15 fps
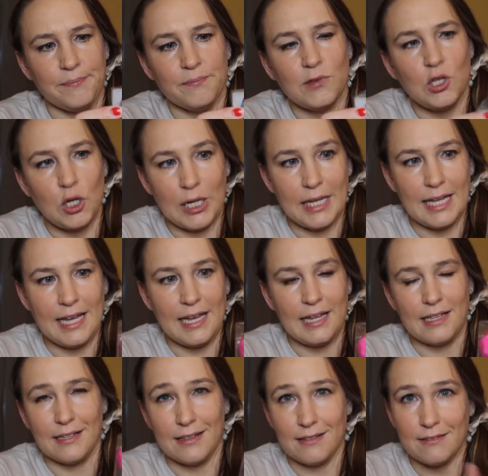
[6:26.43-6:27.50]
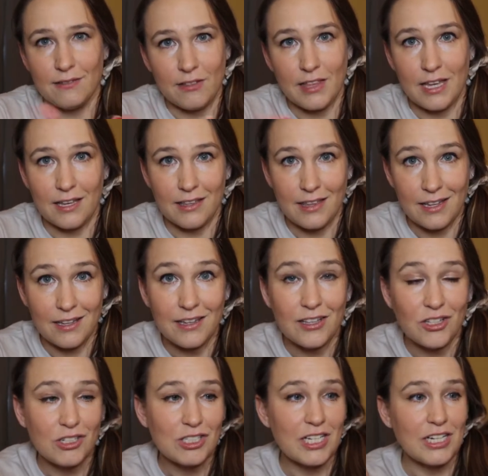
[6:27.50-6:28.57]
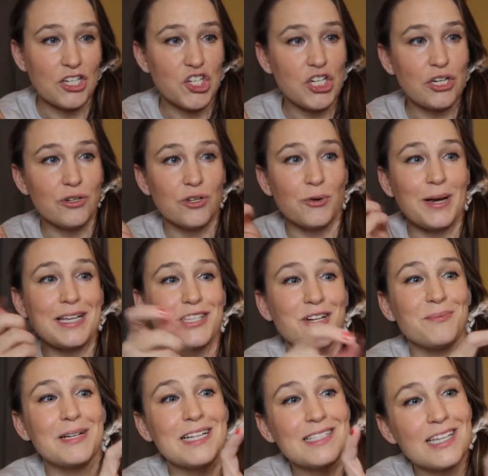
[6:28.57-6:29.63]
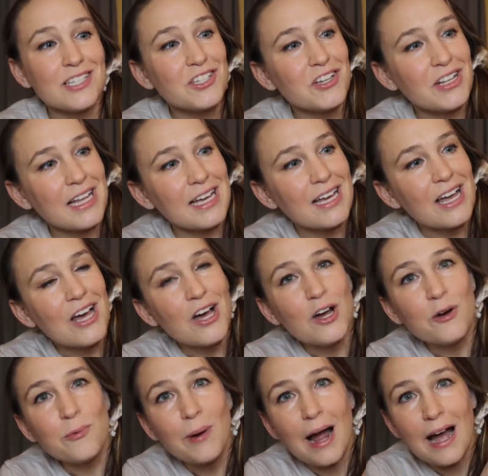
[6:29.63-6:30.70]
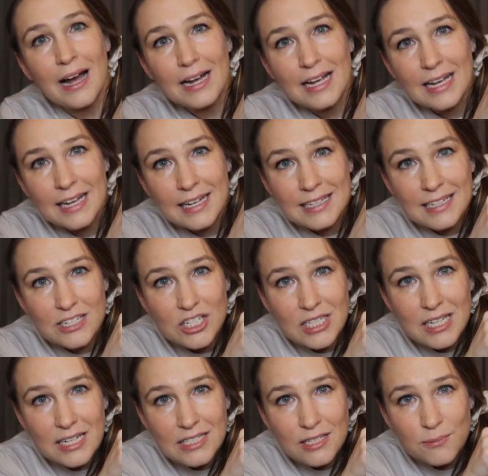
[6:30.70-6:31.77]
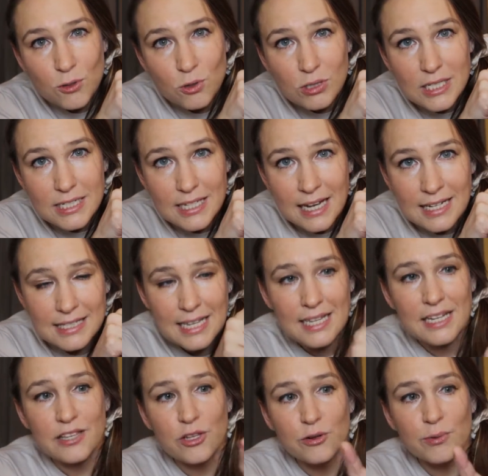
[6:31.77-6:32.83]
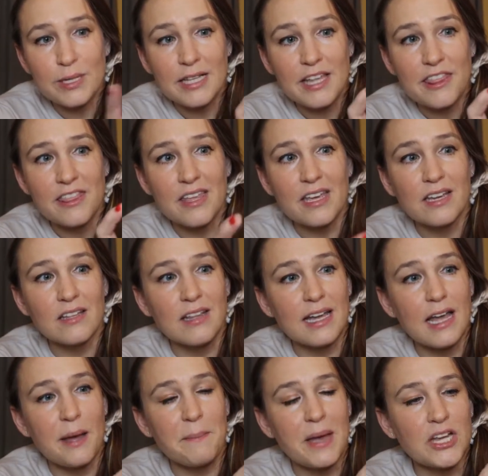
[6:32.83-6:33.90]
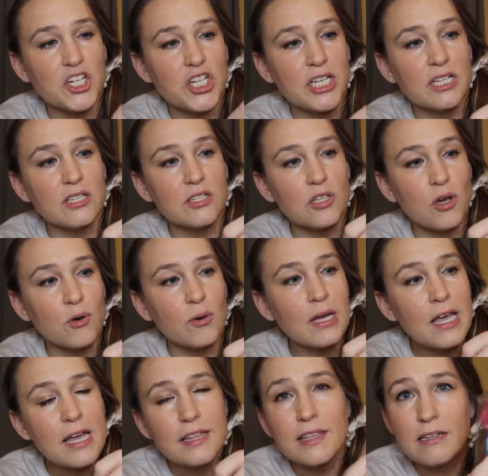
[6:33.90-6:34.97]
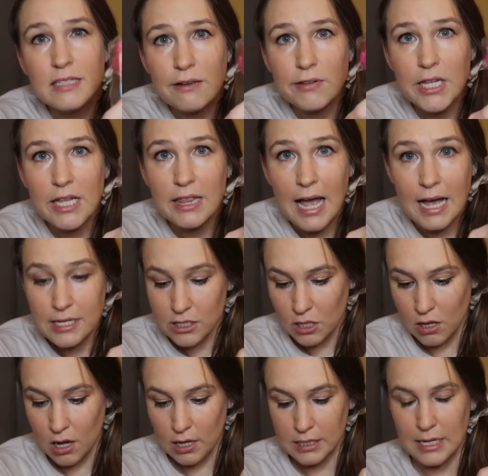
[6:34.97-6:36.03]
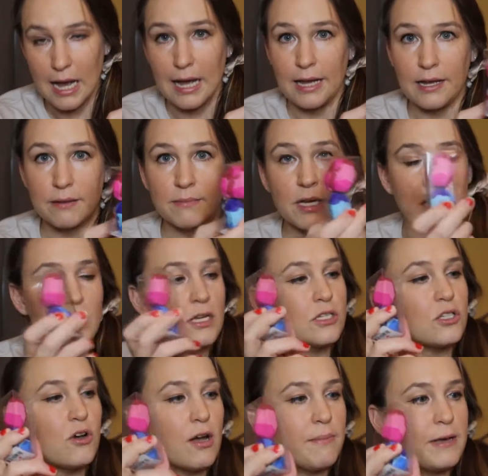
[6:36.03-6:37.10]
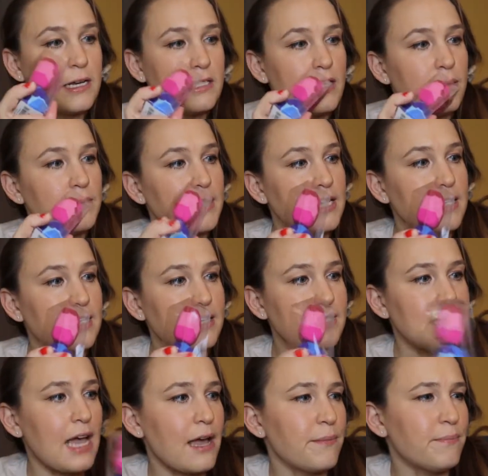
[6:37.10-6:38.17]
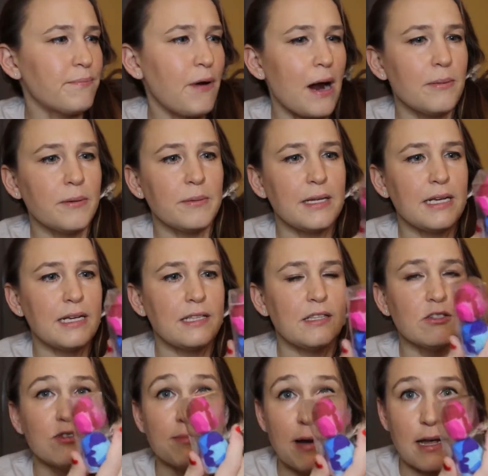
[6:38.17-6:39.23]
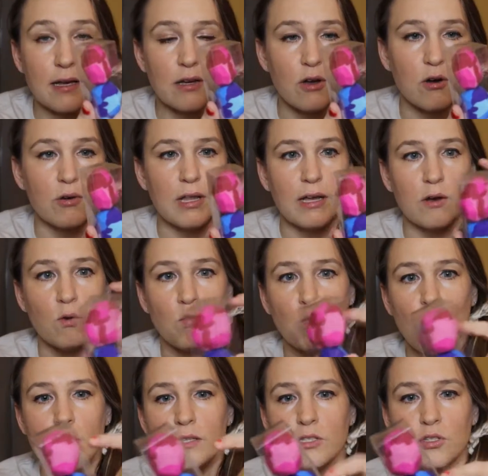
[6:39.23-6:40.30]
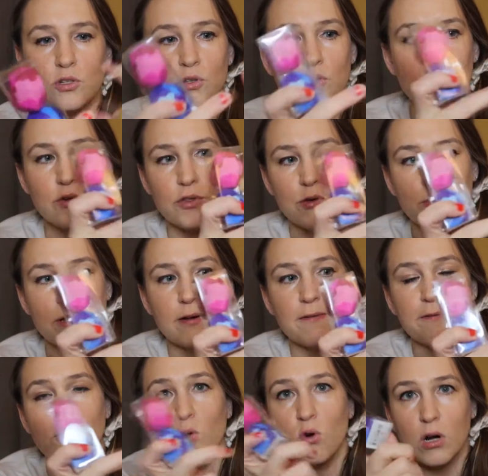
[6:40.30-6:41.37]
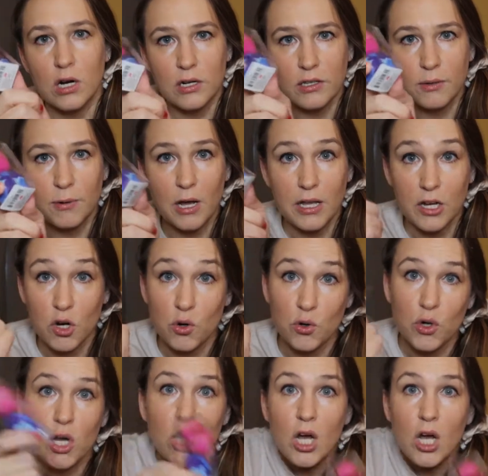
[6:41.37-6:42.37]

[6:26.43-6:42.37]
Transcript: look at it and think that it looks like a geode eraser, but it does look like a rock, and it just has some cool designs on it. They're really thick, like I mentioned, so they'll definitely last a long time. So I picked up these. This will probably go like 1, 2, 3, 4. They'll probably go